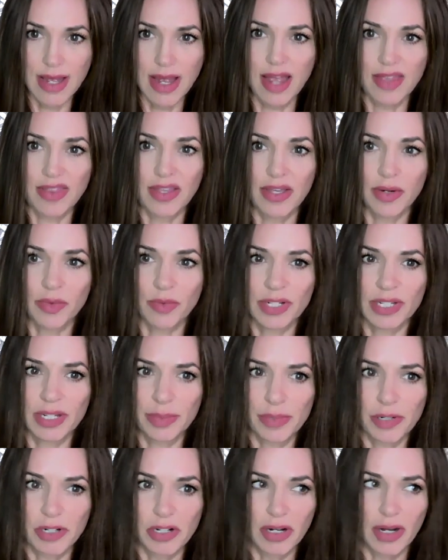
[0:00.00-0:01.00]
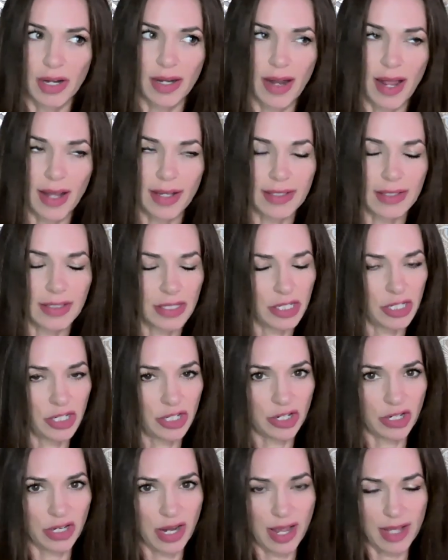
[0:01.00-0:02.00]
and then reappearing next
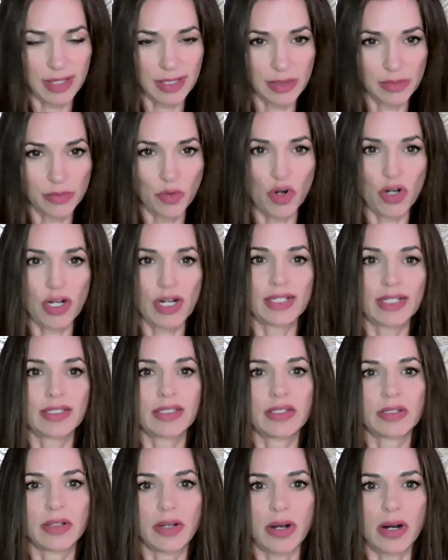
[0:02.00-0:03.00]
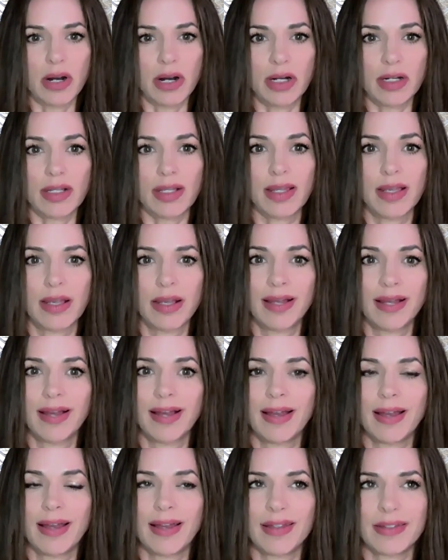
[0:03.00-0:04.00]
year as a morning star.
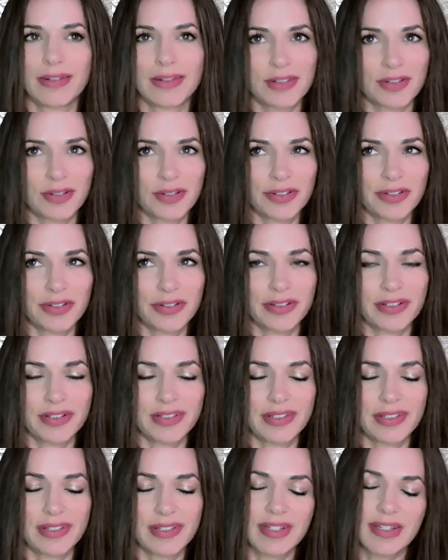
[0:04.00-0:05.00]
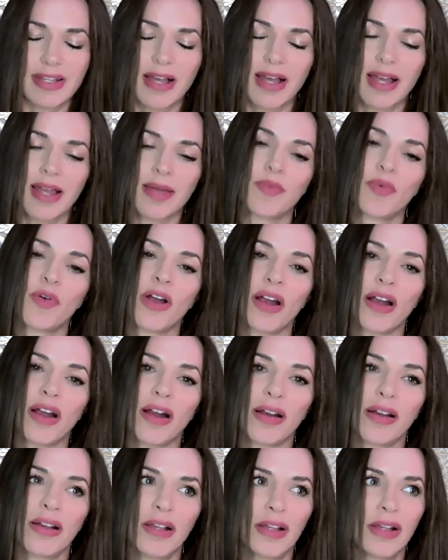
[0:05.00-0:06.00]
And this is a time
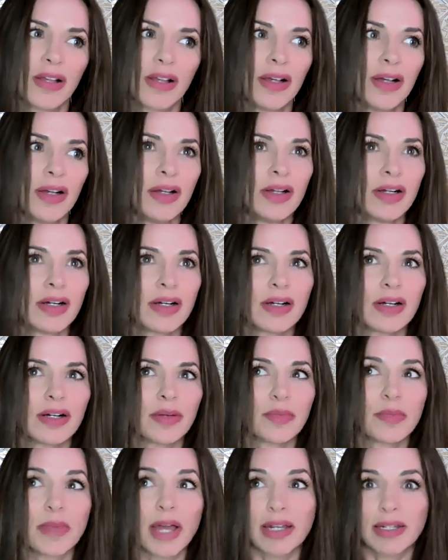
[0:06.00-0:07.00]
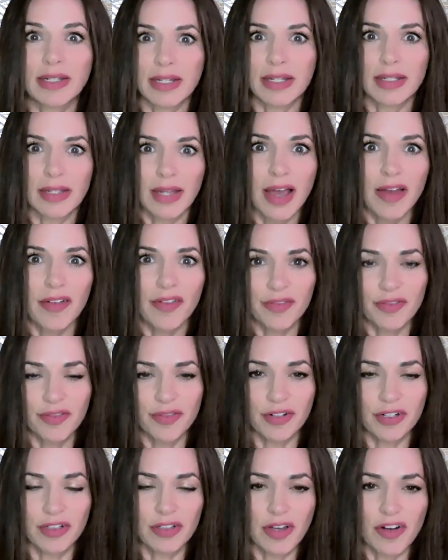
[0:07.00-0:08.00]
where men can have
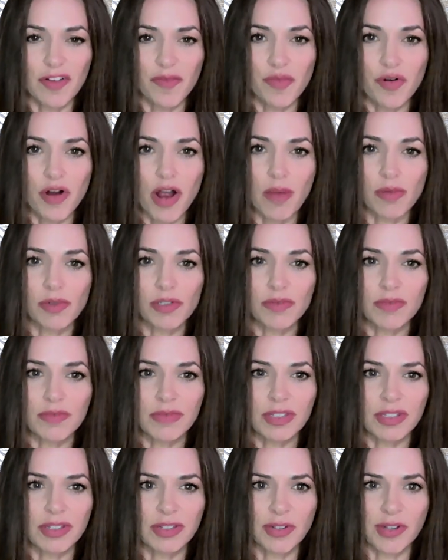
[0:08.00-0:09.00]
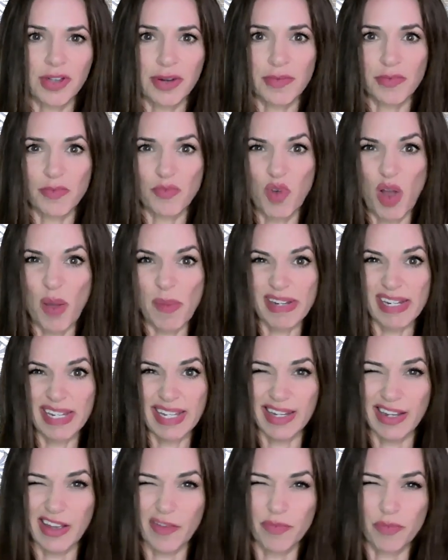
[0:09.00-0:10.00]
a lot of problems and women
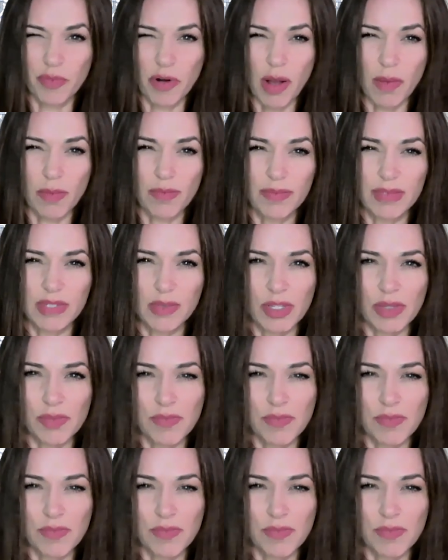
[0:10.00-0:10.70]
can have problems with